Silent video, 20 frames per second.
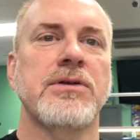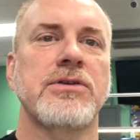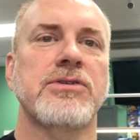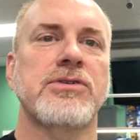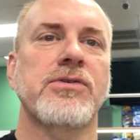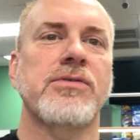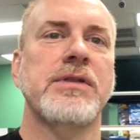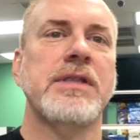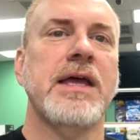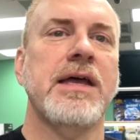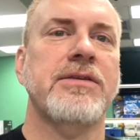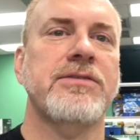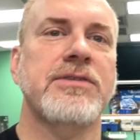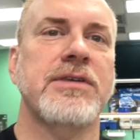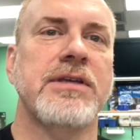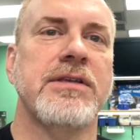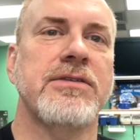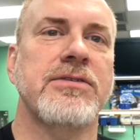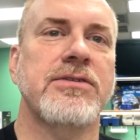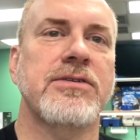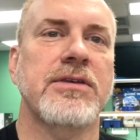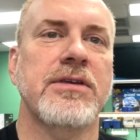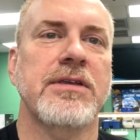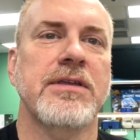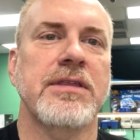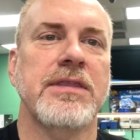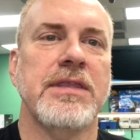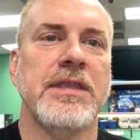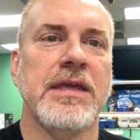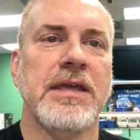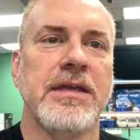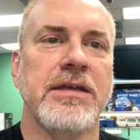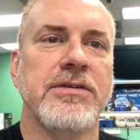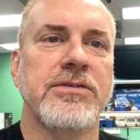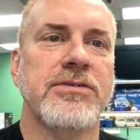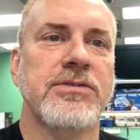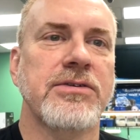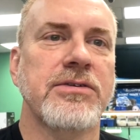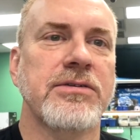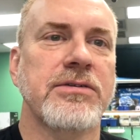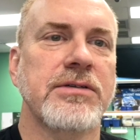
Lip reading: So in essence, these